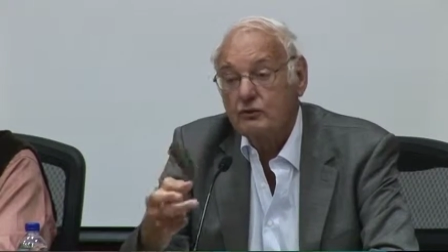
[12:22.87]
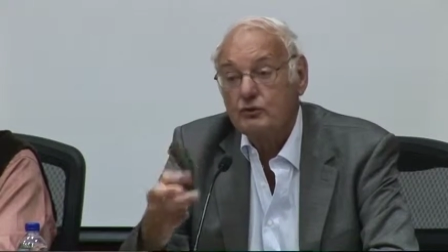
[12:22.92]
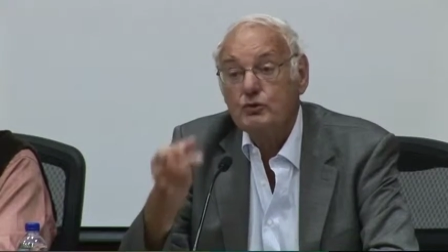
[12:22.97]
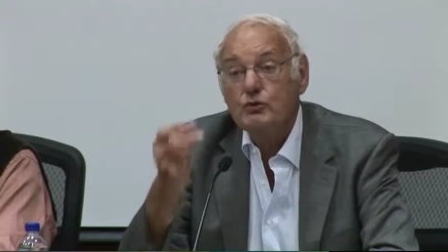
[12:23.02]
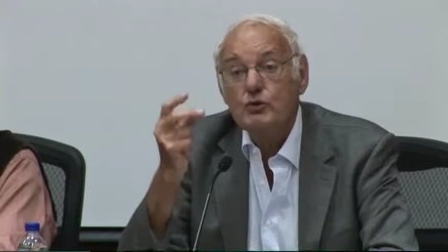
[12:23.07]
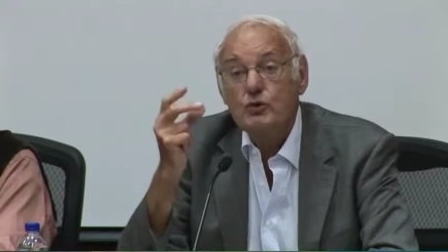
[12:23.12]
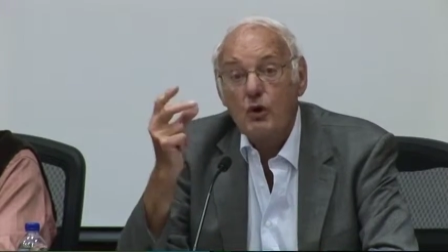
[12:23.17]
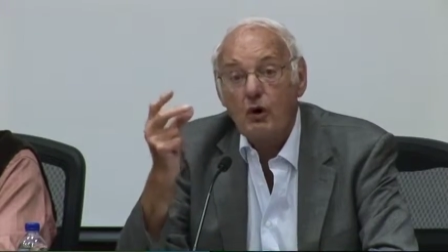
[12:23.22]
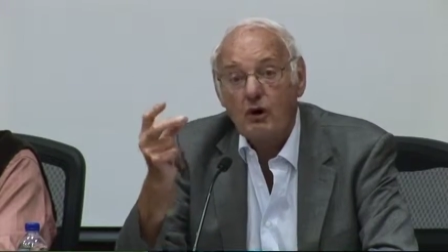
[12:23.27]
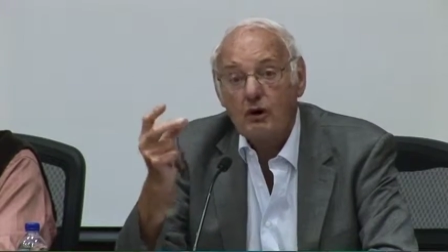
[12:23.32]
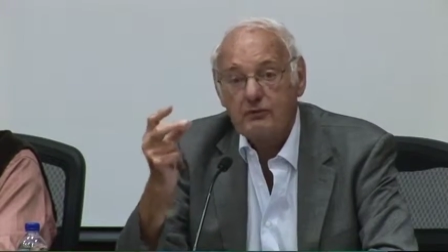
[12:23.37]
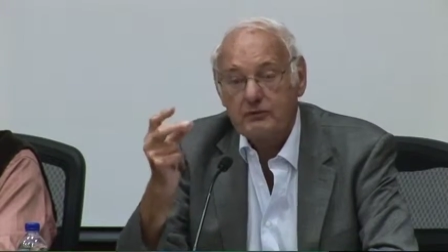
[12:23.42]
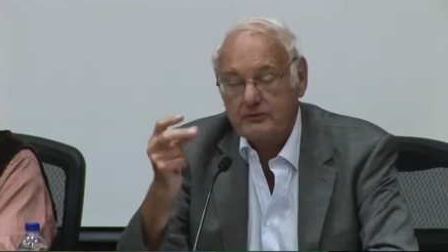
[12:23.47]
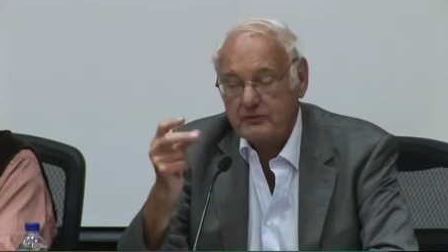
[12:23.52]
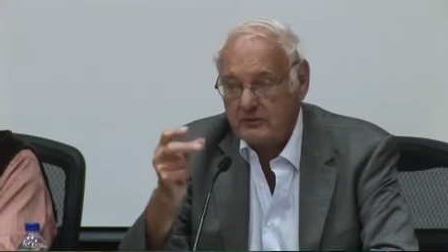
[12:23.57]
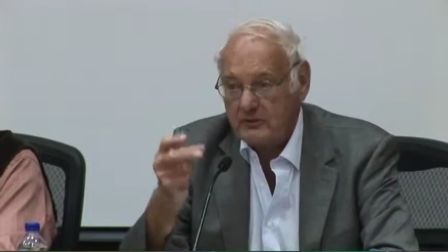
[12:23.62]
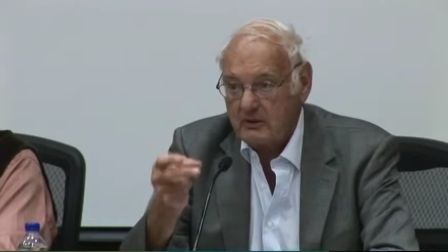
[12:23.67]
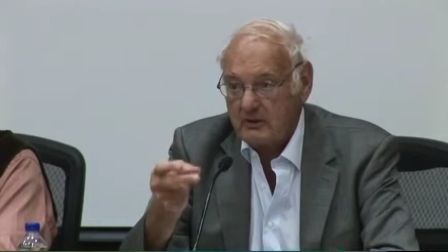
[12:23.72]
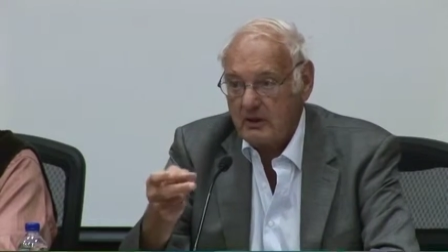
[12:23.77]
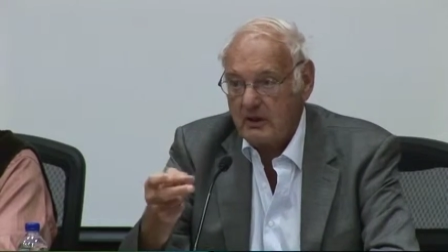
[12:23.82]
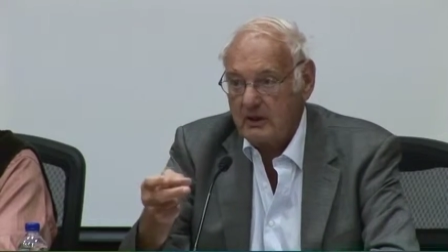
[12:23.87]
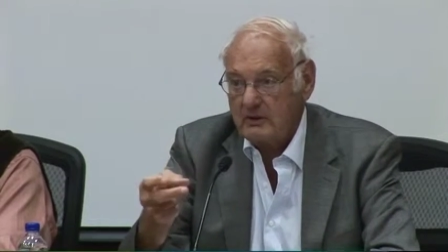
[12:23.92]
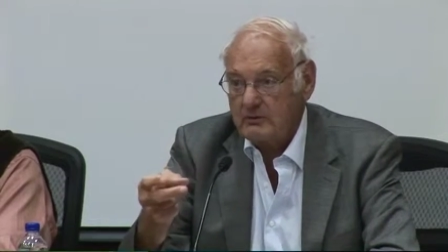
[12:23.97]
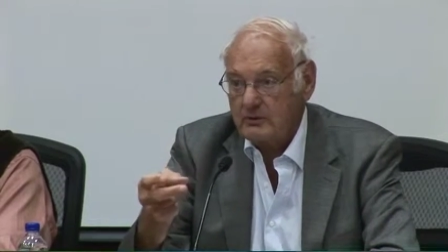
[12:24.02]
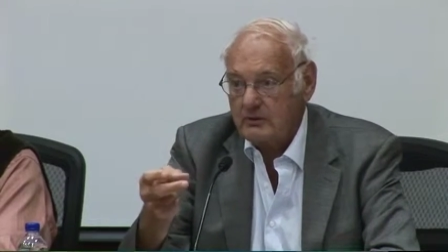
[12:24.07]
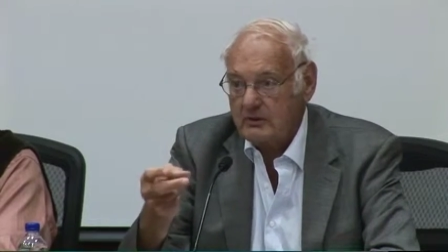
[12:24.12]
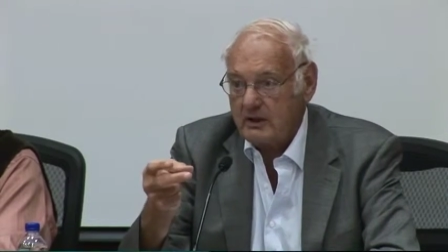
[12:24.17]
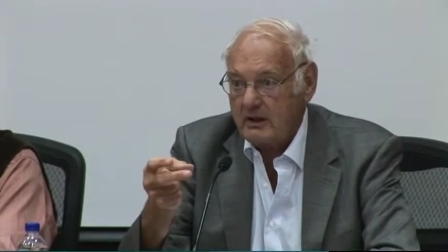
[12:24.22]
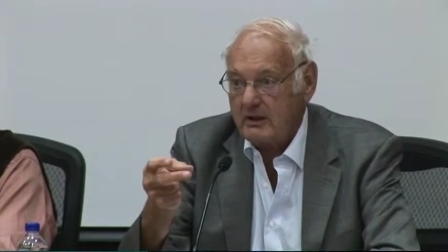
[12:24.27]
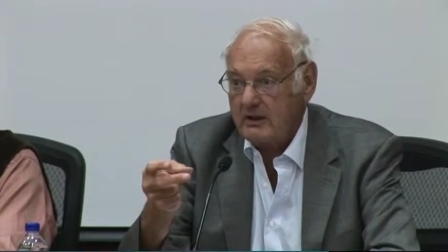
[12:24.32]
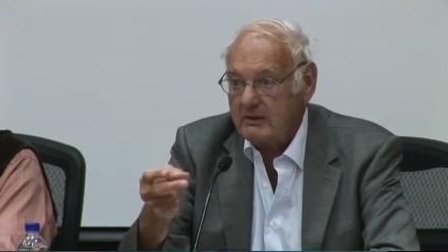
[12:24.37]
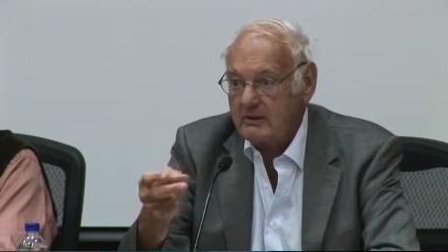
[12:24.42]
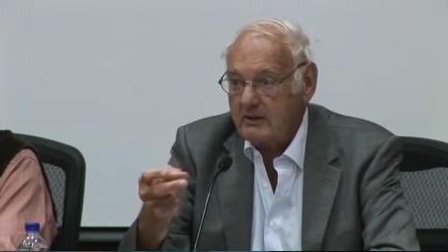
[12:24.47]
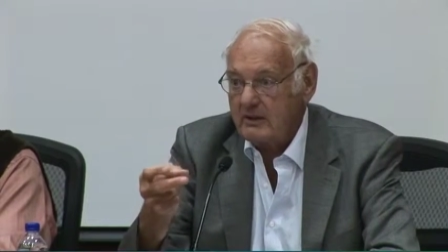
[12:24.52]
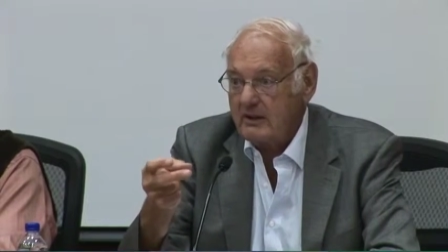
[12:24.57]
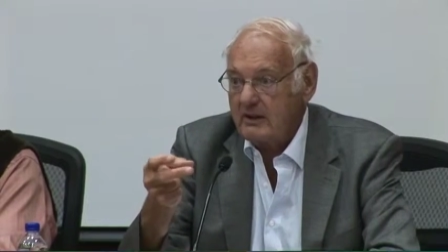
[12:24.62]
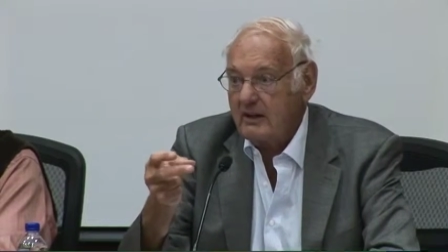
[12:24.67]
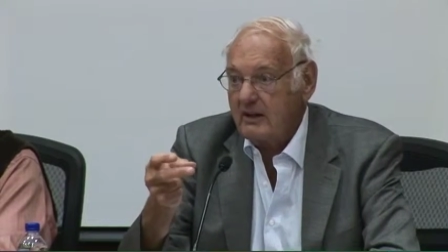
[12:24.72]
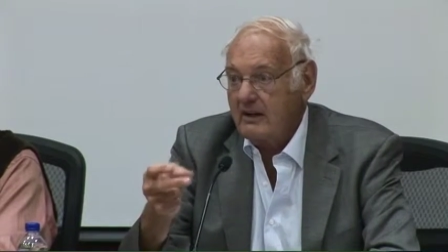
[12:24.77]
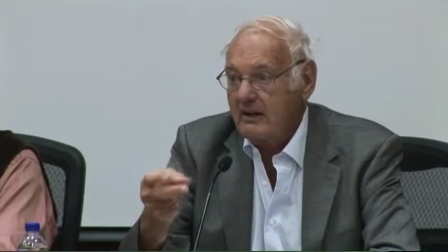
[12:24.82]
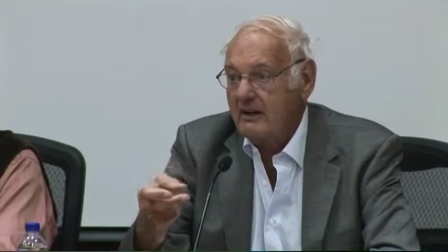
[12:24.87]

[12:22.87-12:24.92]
too often, I would add,